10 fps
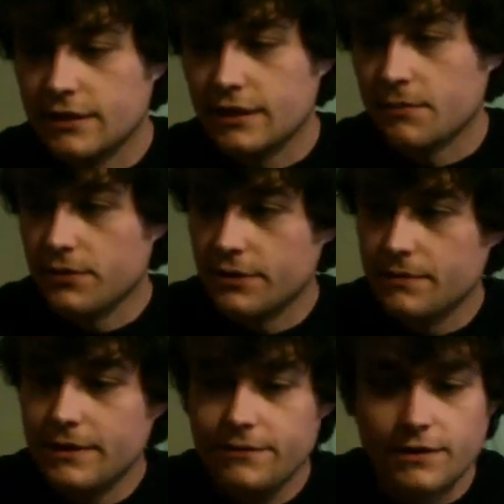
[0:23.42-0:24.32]
Got a pretty
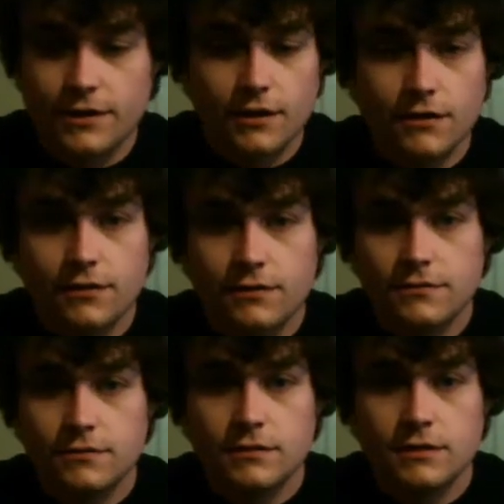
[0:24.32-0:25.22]
beefy haul.
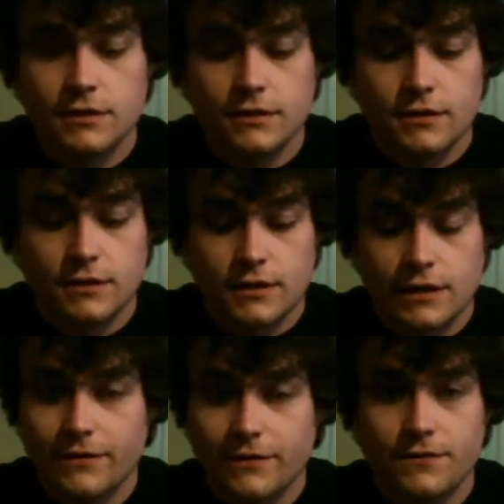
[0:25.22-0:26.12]

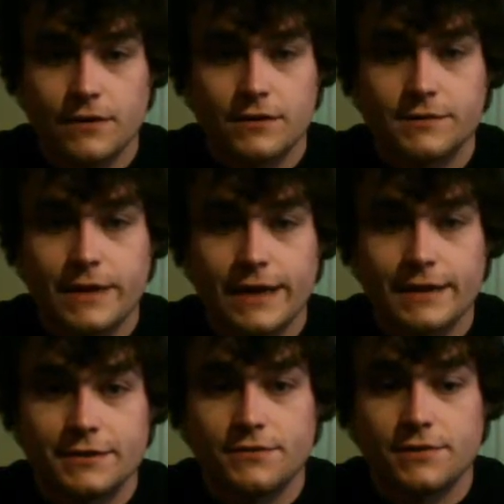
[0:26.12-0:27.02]
Got my first
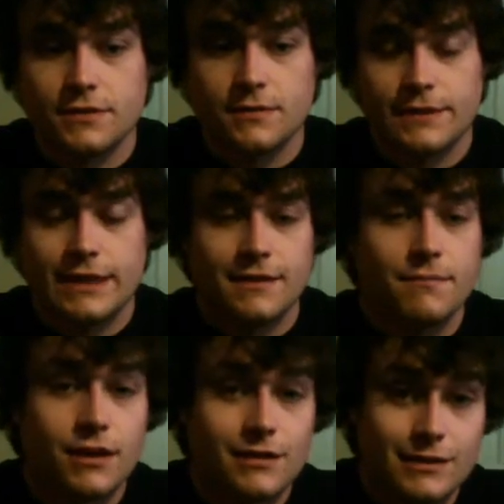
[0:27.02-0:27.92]
package from
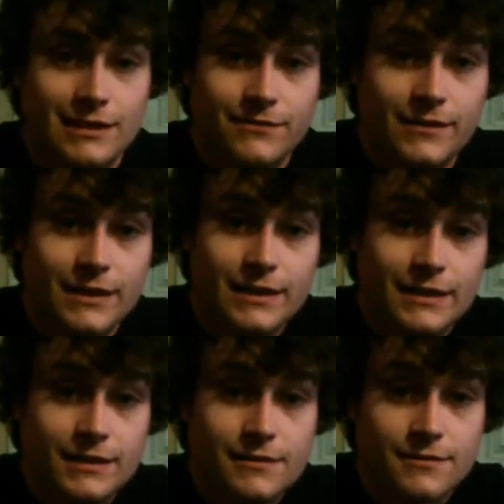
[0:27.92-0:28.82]
Diabolic
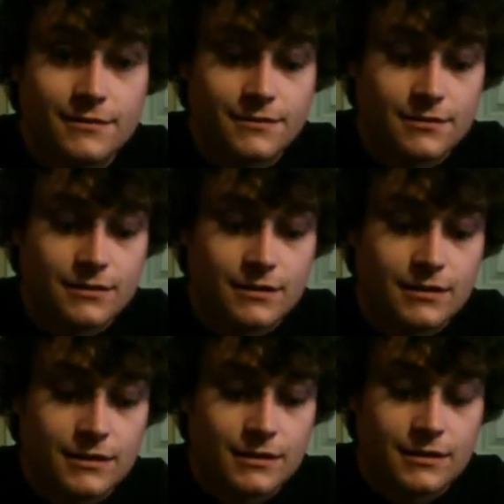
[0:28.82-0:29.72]
DVD.
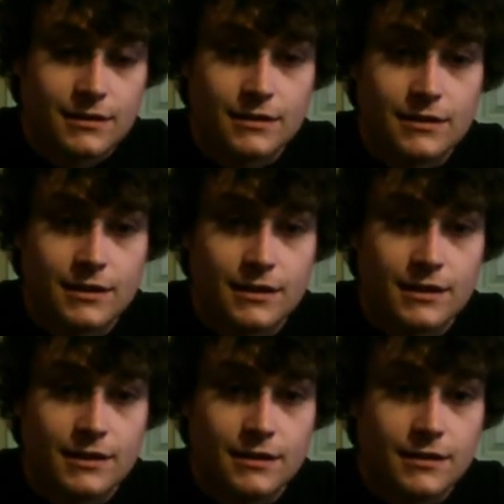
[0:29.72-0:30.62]
Got
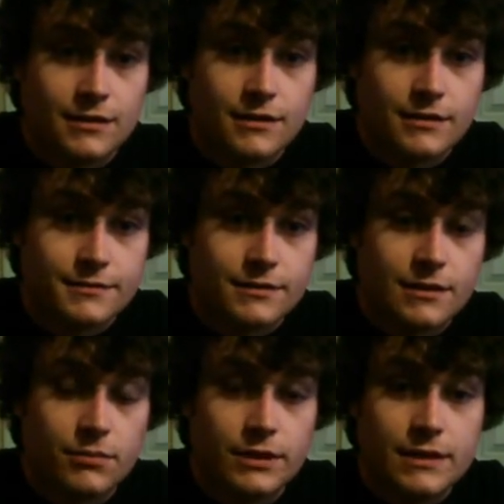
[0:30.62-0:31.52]
a
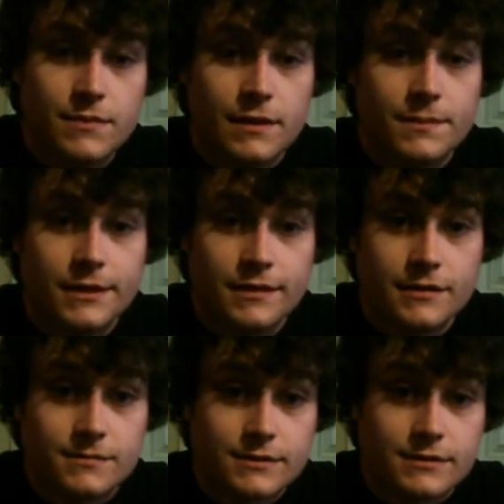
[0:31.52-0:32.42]
couple eBay
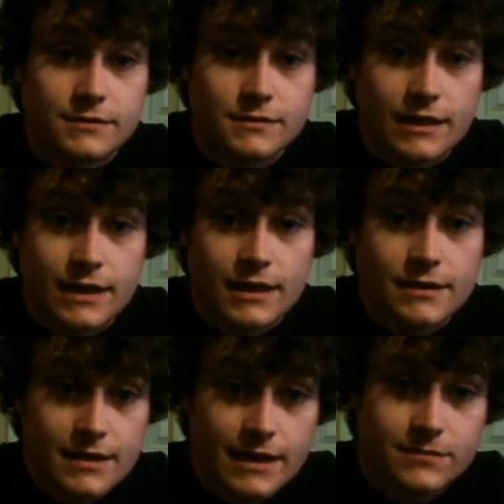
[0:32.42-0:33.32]
pickups and
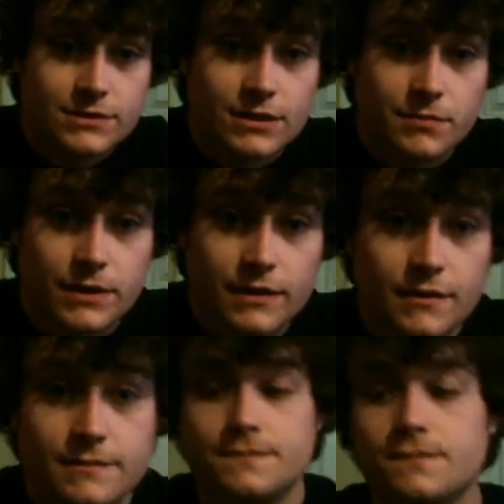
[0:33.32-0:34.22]
an Amazon pickup.